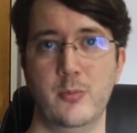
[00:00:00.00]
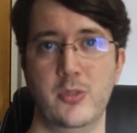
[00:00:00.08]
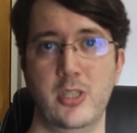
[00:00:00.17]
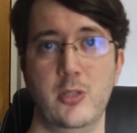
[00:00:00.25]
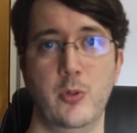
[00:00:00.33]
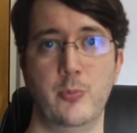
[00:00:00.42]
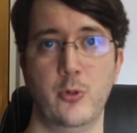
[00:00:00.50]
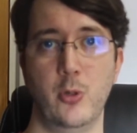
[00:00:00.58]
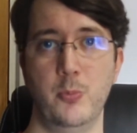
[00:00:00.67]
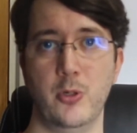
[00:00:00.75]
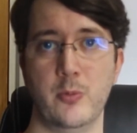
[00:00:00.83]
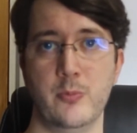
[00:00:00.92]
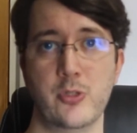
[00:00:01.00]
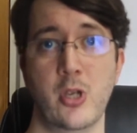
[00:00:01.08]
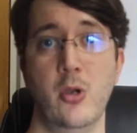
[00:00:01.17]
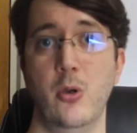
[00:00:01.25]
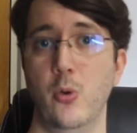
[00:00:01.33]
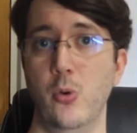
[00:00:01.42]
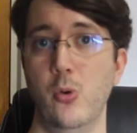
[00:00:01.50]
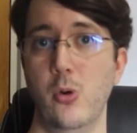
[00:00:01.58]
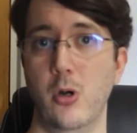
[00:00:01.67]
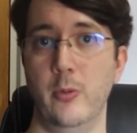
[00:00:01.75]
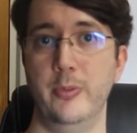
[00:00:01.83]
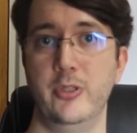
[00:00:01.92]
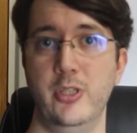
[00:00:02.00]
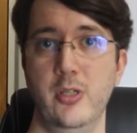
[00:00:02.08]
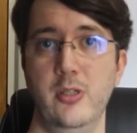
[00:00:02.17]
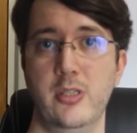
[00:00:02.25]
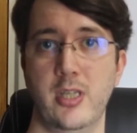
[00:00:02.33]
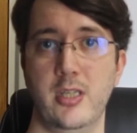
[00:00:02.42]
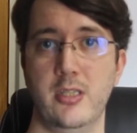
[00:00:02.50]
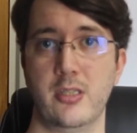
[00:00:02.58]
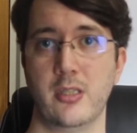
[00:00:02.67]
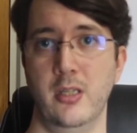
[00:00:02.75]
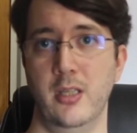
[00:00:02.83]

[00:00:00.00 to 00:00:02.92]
to you with problems or opportunities,